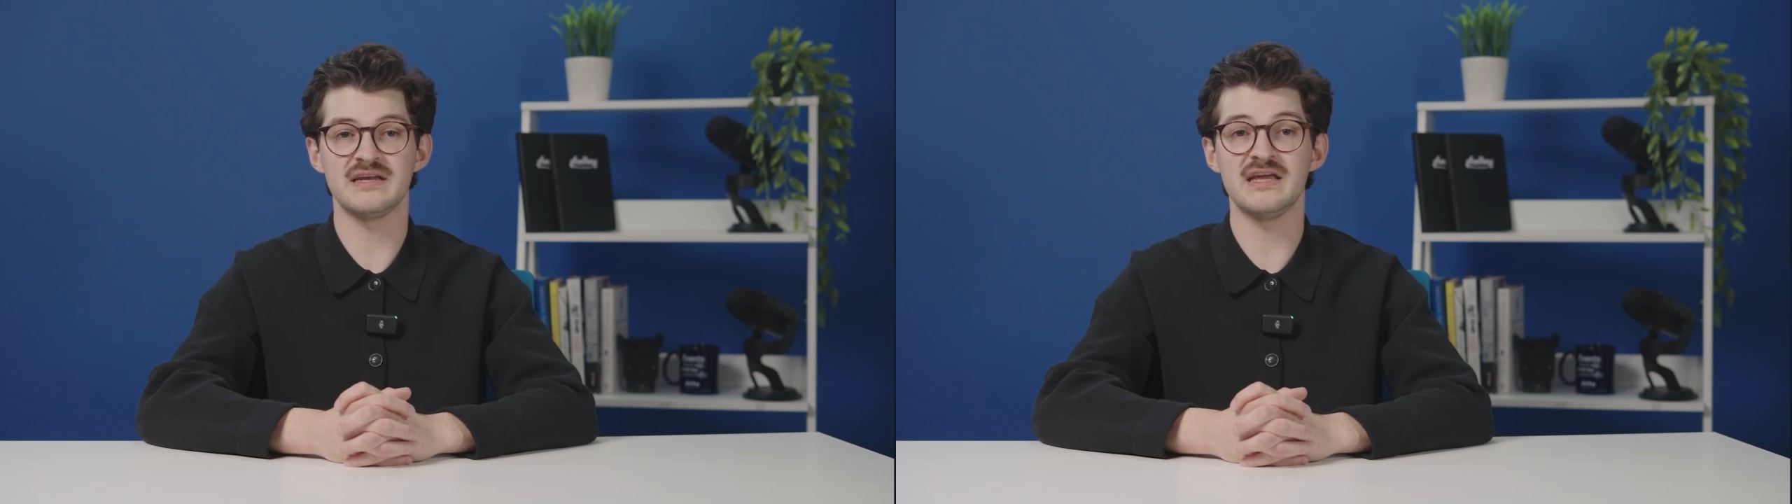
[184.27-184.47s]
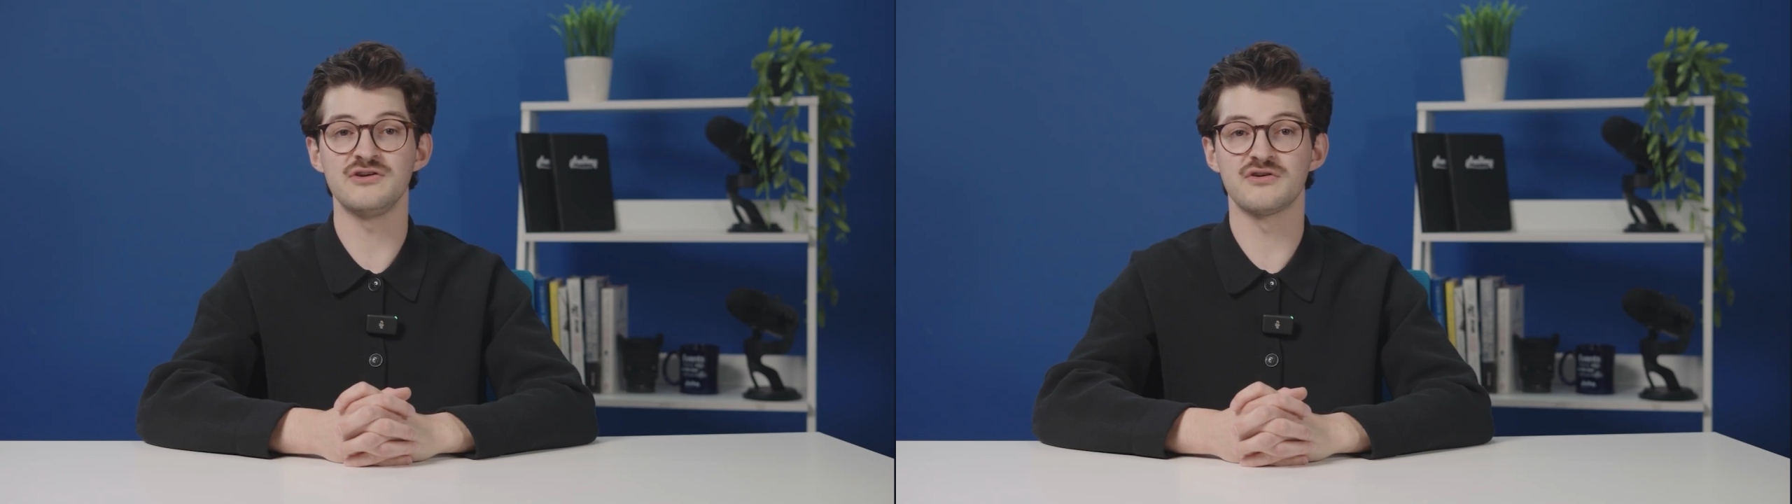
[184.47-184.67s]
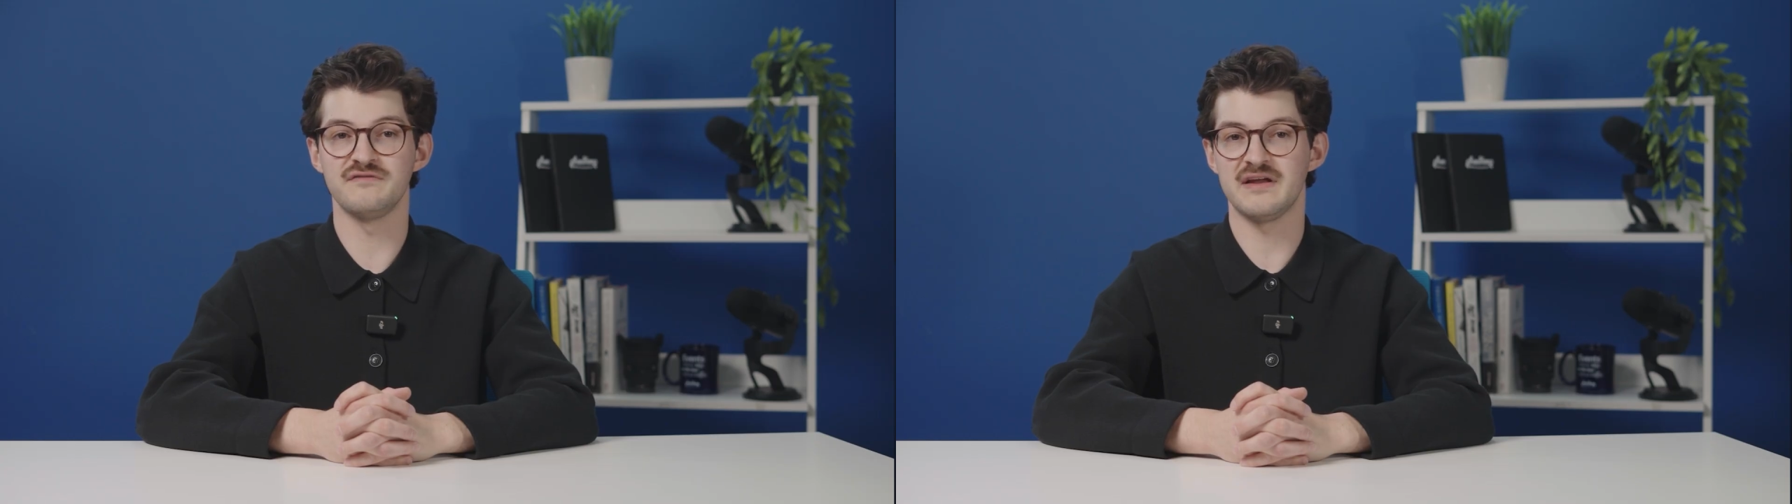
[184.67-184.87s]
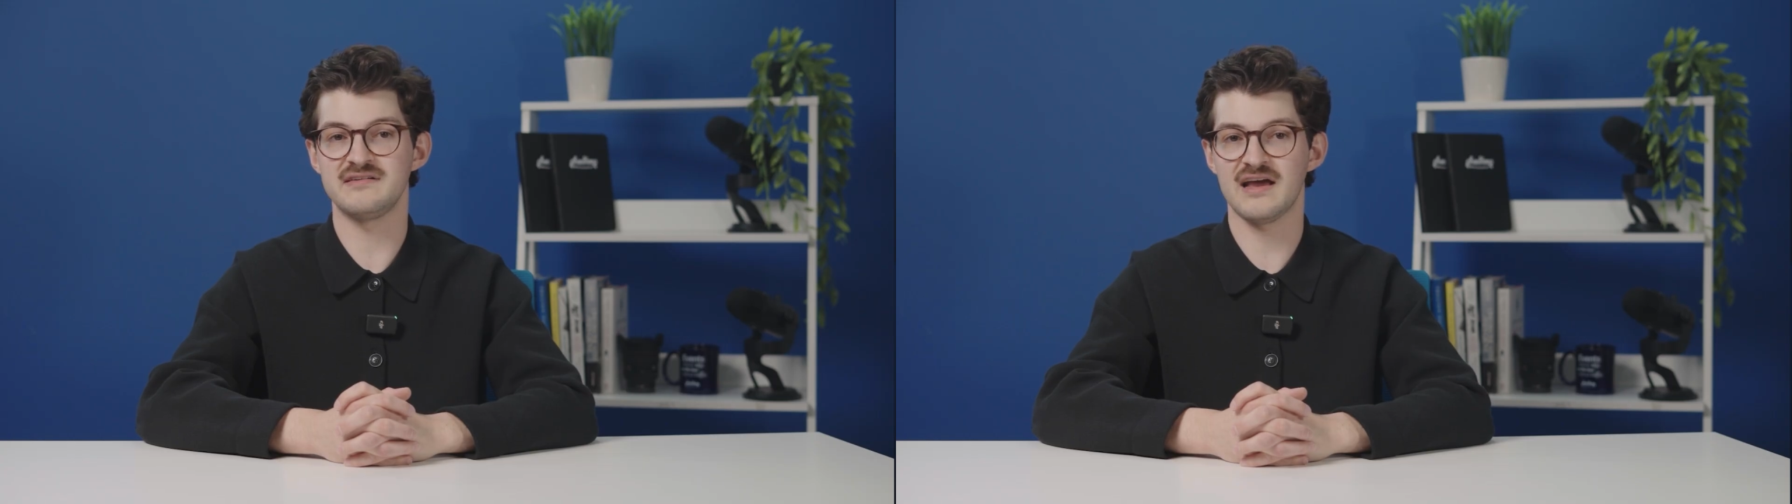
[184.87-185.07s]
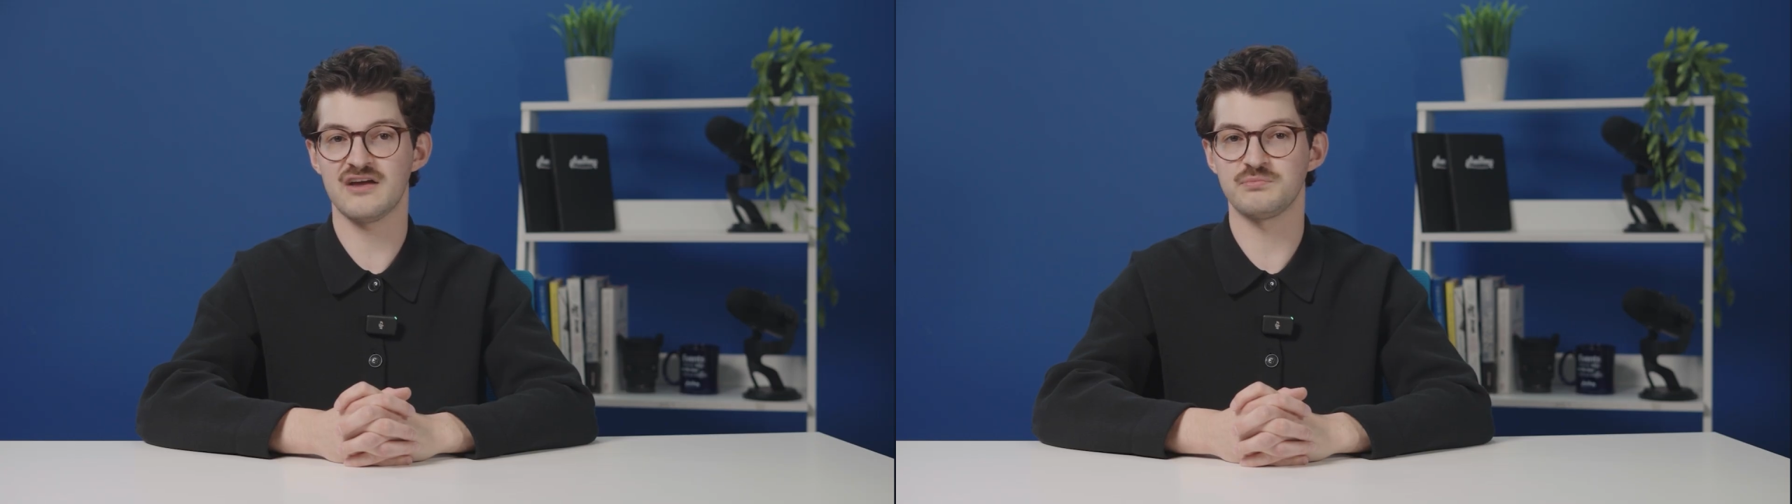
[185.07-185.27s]
in your event
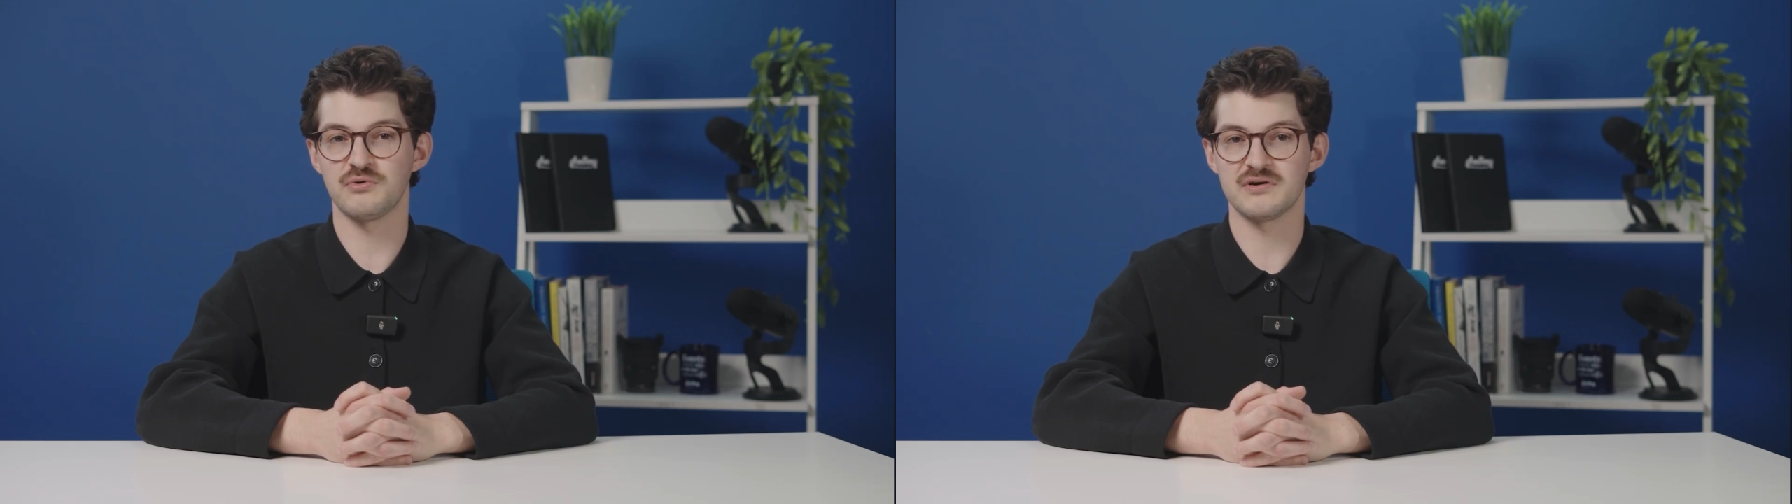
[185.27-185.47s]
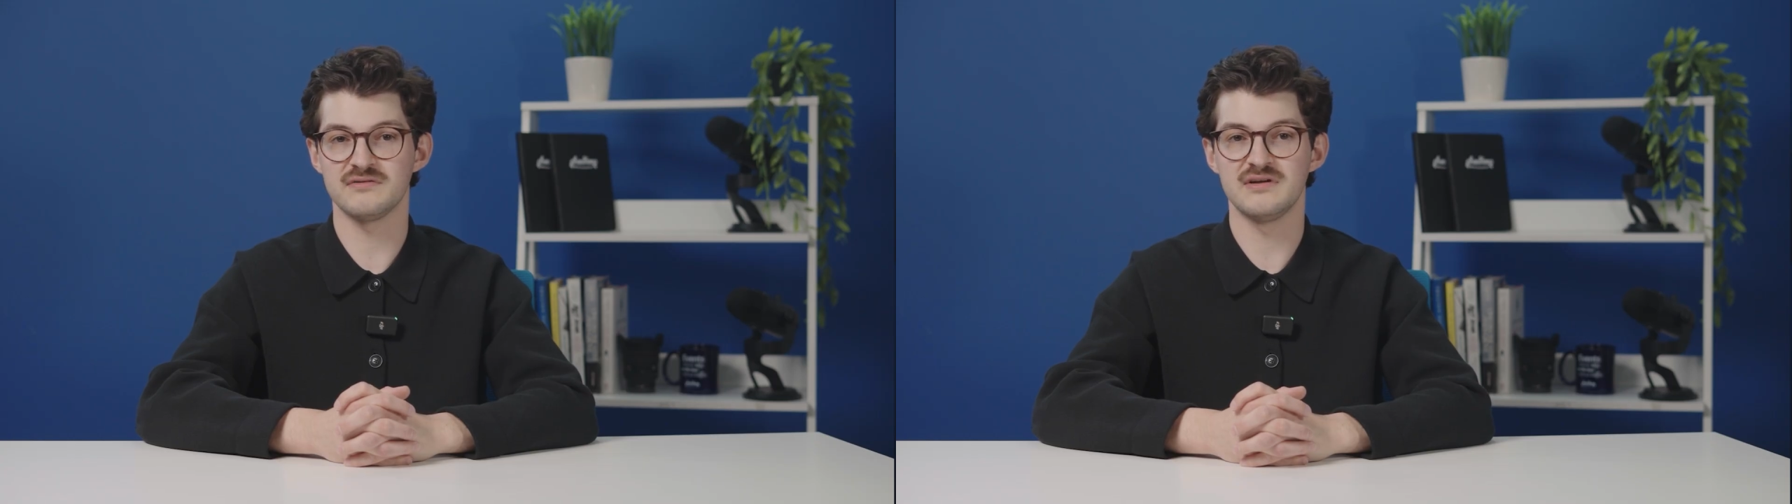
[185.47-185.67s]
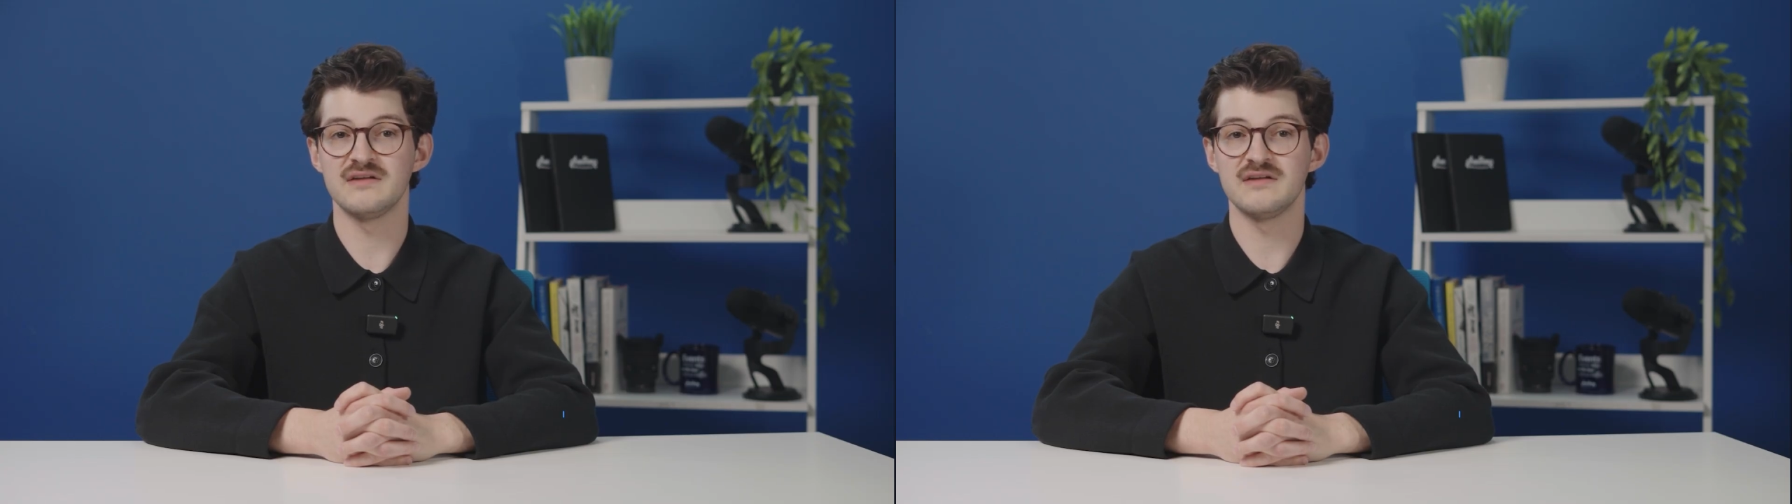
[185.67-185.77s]
dashboard.